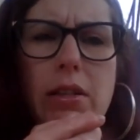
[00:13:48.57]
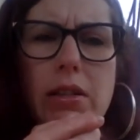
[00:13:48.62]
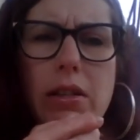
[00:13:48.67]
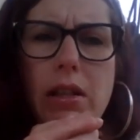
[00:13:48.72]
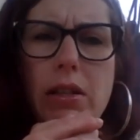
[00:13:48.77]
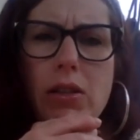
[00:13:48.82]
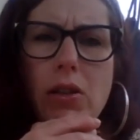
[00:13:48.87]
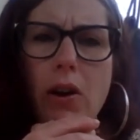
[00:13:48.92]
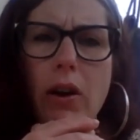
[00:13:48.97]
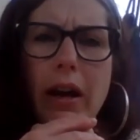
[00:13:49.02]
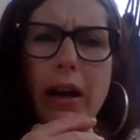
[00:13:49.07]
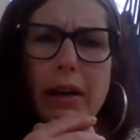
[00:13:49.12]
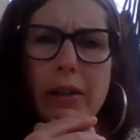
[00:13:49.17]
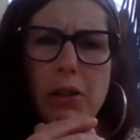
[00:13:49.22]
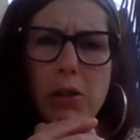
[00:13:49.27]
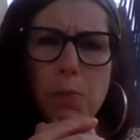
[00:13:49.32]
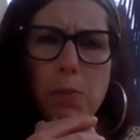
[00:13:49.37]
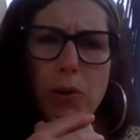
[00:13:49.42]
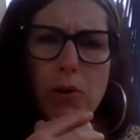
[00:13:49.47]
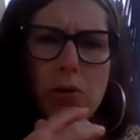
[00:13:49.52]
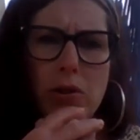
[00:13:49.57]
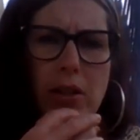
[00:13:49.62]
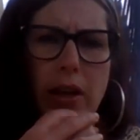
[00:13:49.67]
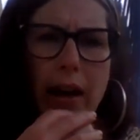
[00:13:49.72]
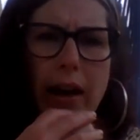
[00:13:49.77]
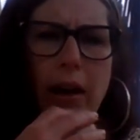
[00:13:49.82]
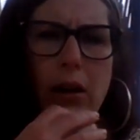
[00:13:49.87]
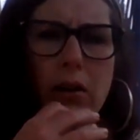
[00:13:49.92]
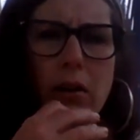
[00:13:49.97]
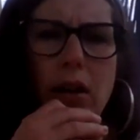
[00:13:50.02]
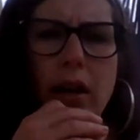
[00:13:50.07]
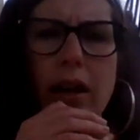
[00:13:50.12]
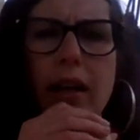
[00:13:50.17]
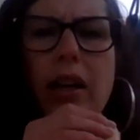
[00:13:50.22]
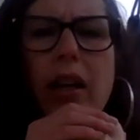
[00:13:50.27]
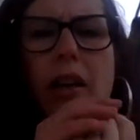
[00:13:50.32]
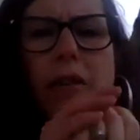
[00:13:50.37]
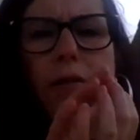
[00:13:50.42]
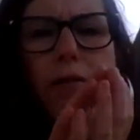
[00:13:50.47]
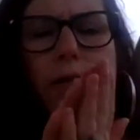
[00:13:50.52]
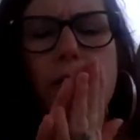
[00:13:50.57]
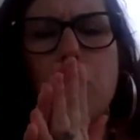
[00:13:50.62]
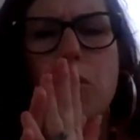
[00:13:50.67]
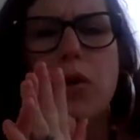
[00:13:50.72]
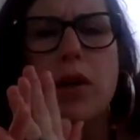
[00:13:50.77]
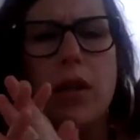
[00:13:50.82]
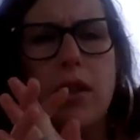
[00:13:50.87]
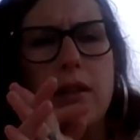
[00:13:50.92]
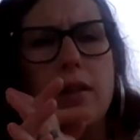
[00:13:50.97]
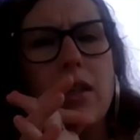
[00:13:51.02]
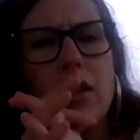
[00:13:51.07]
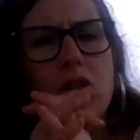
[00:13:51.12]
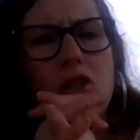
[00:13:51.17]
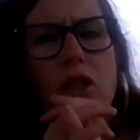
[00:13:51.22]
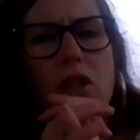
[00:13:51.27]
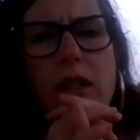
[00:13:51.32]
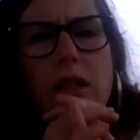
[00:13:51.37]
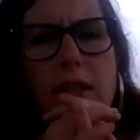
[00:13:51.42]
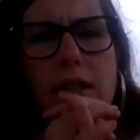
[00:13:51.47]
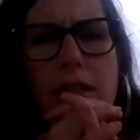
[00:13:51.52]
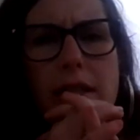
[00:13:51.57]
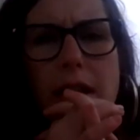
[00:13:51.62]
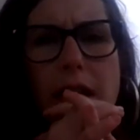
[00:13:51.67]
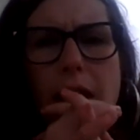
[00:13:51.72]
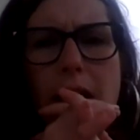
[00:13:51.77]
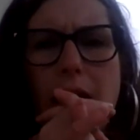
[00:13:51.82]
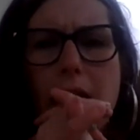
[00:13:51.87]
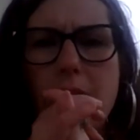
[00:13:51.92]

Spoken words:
it says, our experts outline a few conditions